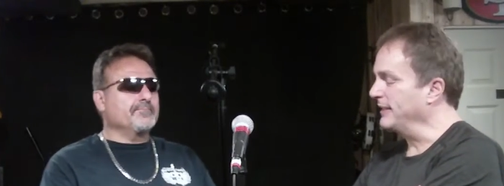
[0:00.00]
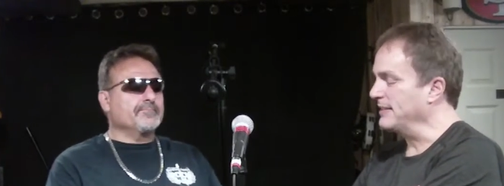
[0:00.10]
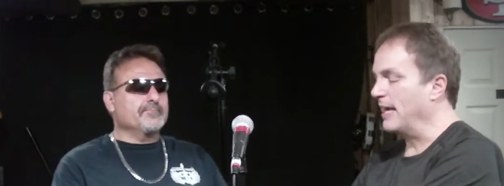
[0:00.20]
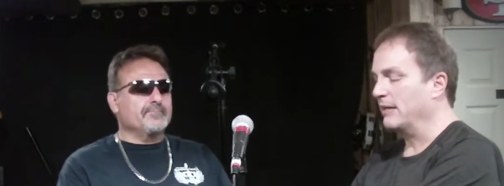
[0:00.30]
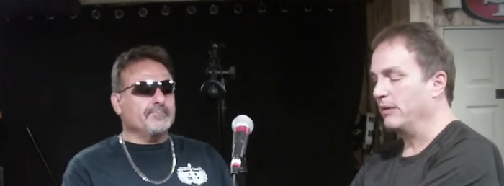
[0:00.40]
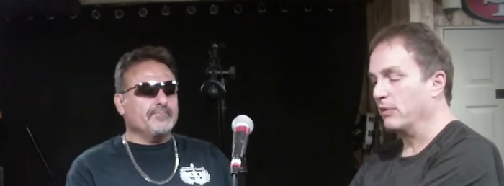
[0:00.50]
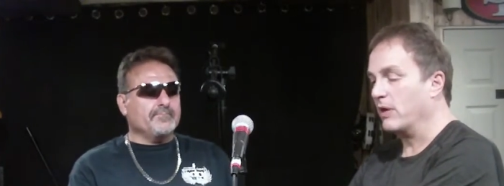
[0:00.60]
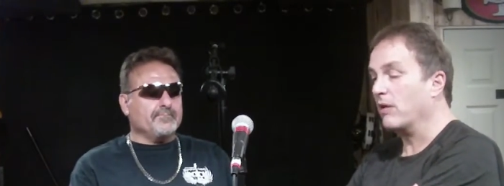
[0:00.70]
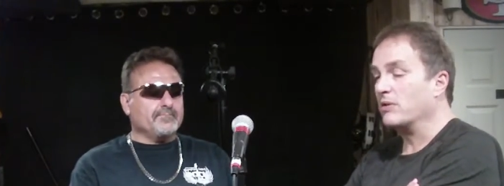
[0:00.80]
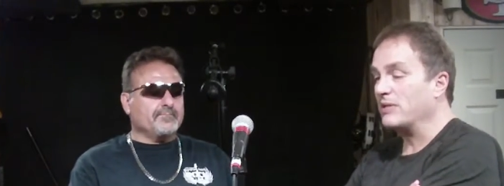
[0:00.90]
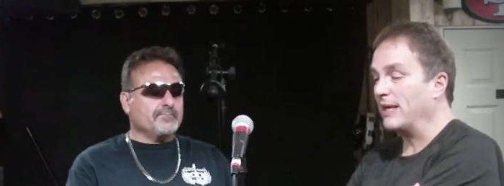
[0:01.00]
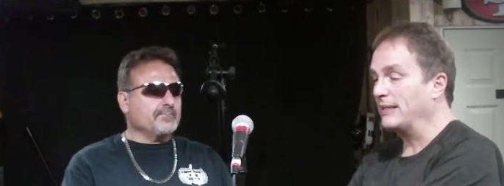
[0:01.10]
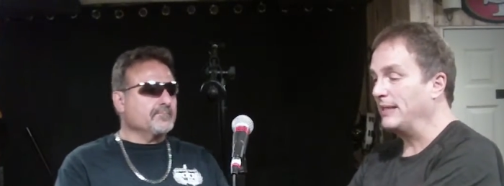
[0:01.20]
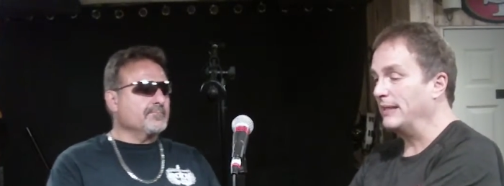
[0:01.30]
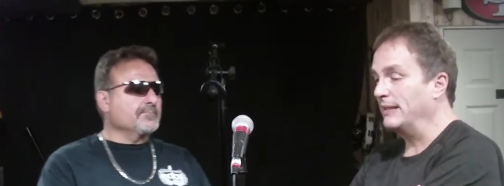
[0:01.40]
Speaker 1: exactly. Ricardo
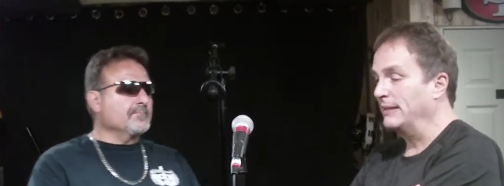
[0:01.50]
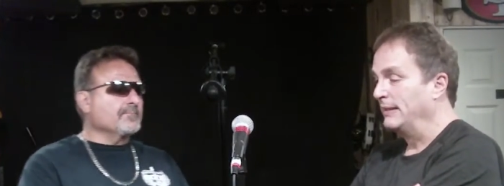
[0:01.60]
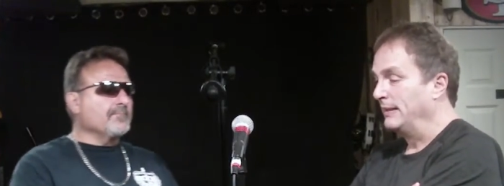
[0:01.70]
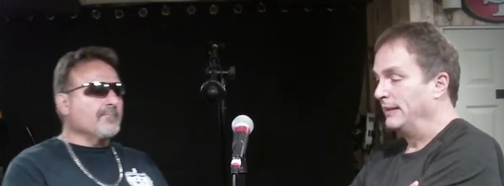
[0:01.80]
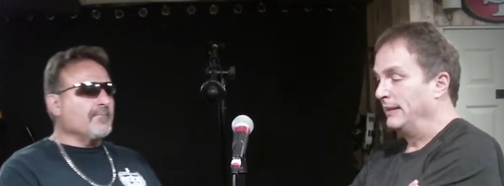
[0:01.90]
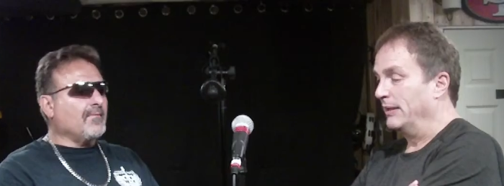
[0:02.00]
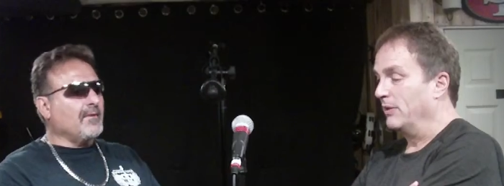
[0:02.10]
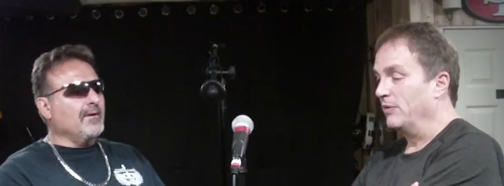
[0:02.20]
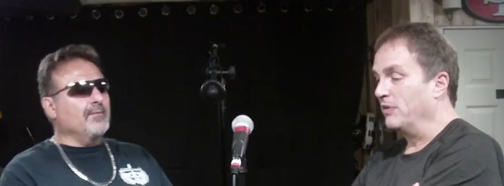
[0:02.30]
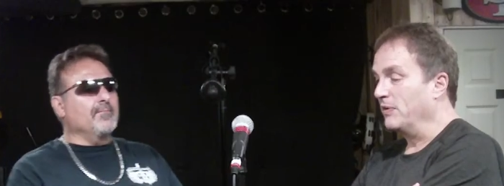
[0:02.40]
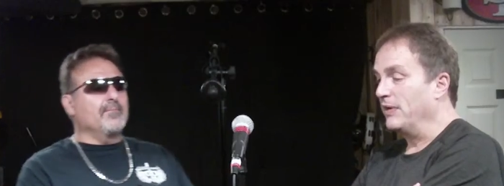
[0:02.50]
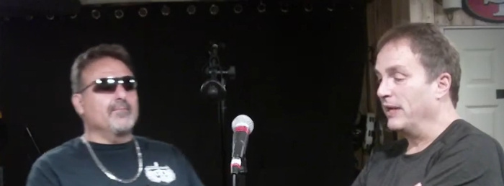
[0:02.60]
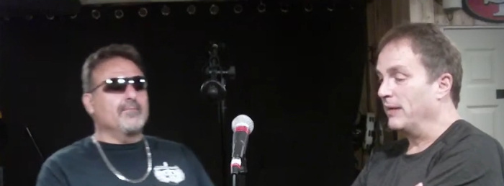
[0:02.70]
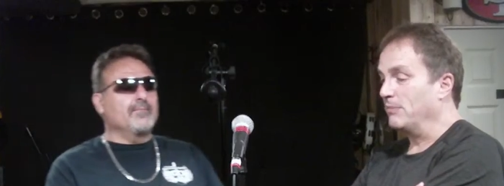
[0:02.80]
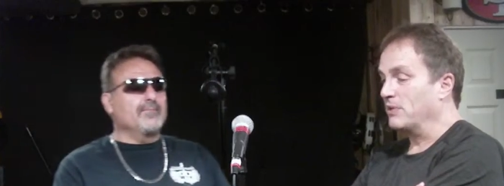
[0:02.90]
Santia, you know, if you can
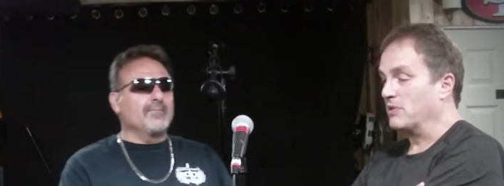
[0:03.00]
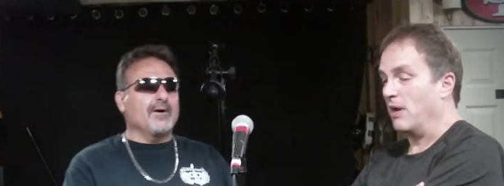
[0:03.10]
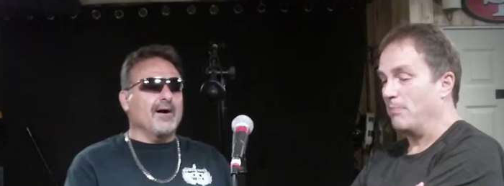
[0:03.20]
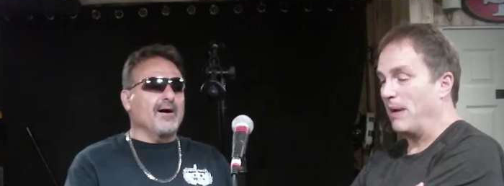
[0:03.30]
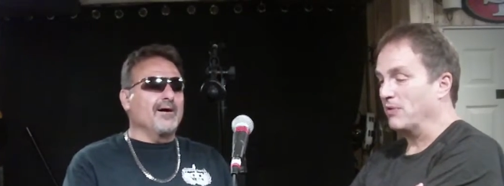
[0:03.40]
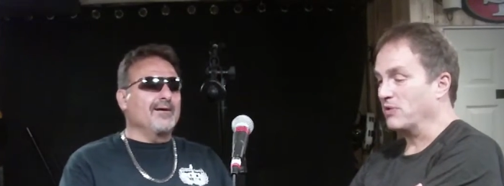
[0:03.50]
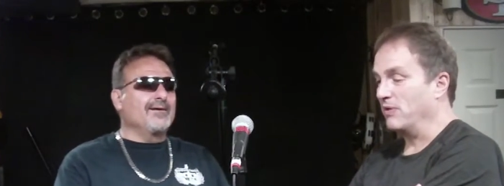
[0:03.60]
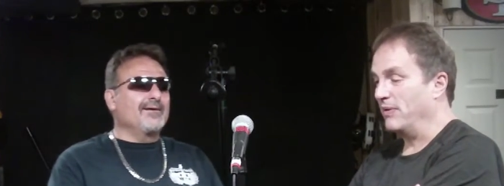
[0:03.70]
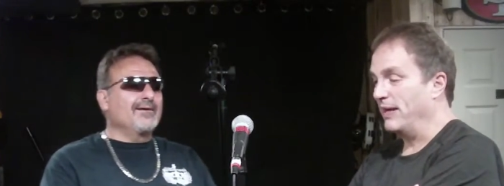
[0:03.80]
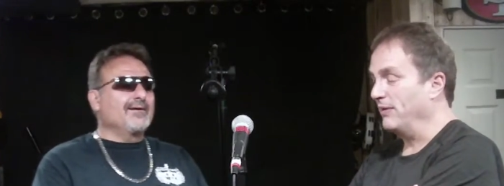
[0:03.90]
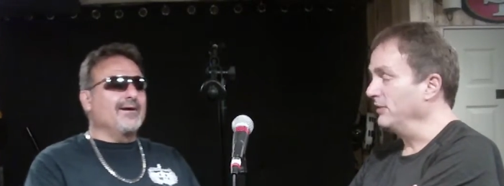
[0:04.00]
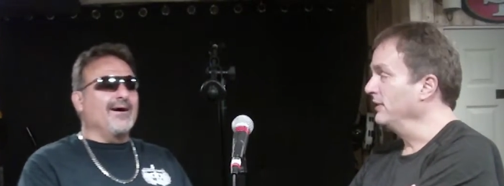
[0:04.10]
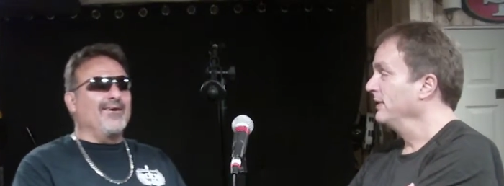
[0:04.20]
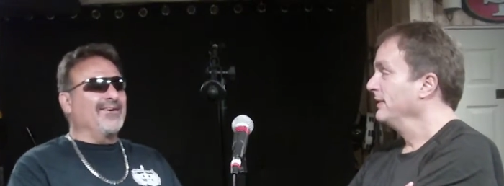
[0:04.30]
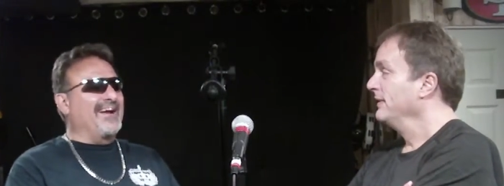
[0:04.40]
get him to stop bouncing around.
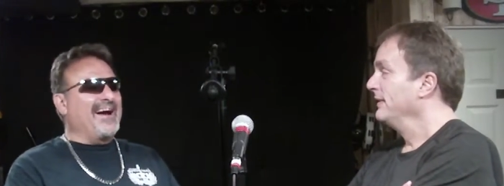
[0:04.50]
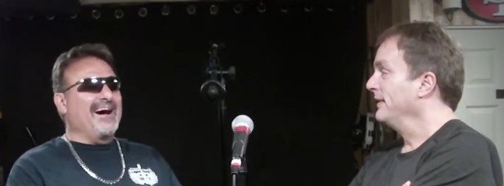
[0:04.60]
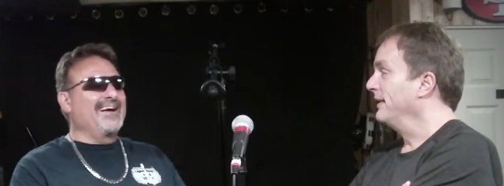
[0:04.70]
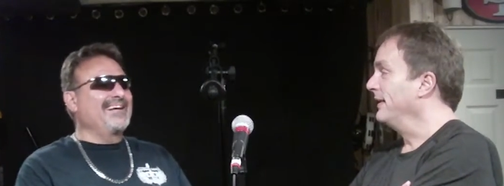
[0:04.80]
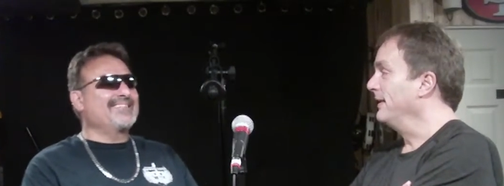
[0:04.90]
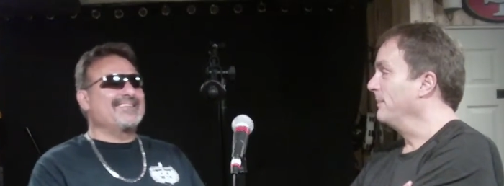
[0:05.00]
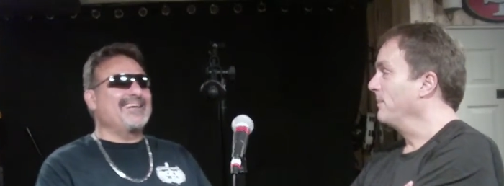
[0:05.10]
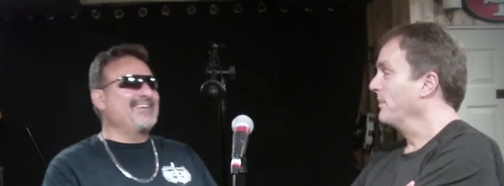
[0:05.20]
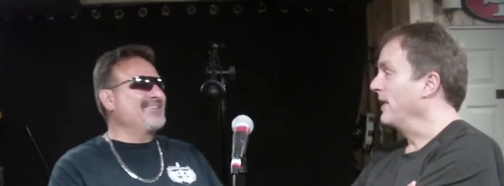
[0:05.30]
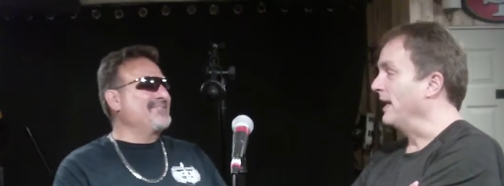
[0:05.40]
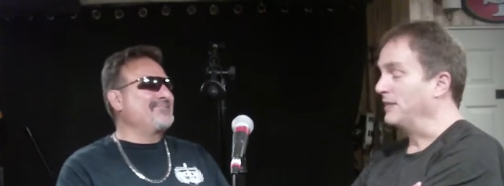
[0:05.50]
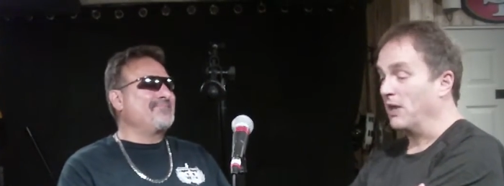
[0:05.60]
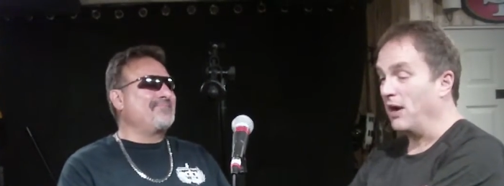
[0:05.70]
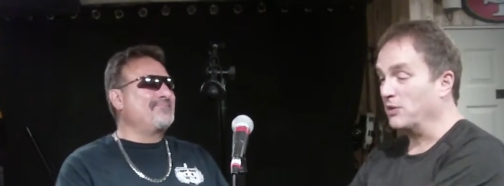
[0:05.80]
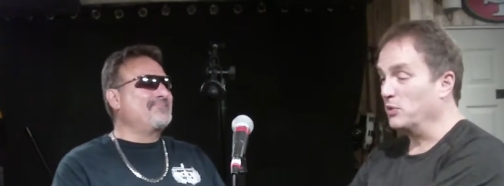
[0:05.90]
Oh yeah, he's um, on the and
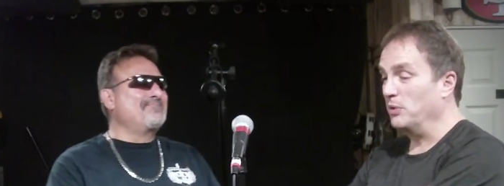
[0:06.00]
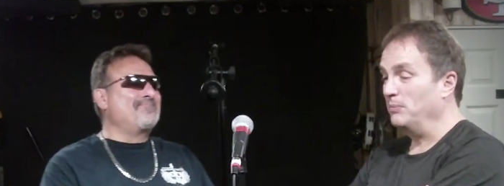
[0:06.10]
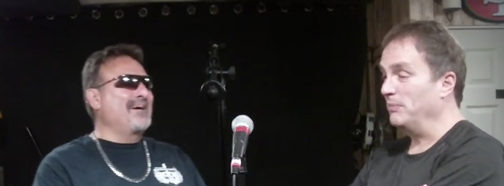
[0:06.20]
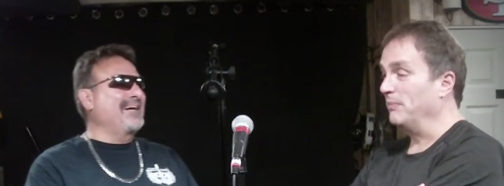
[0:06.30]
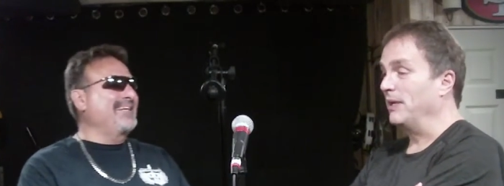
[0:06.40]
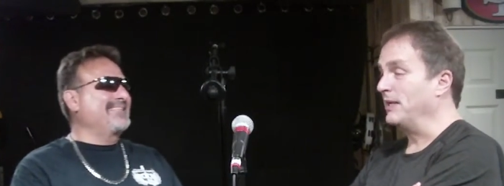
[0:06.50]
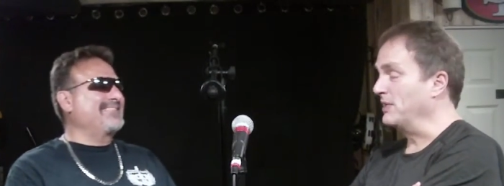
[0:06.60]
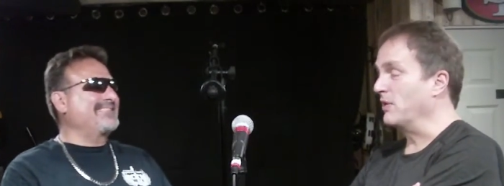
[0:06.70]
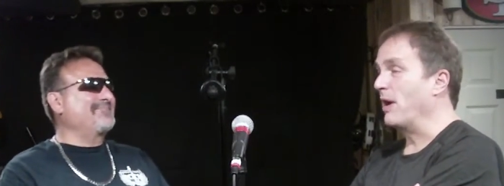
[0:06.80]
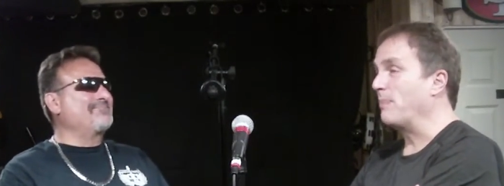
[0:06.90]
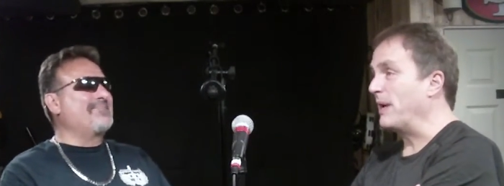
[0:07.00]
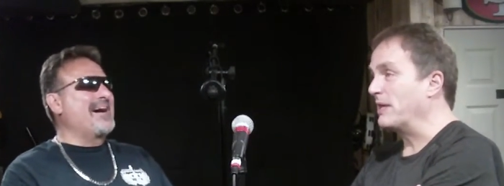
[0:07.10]
talk to him. he's a great bass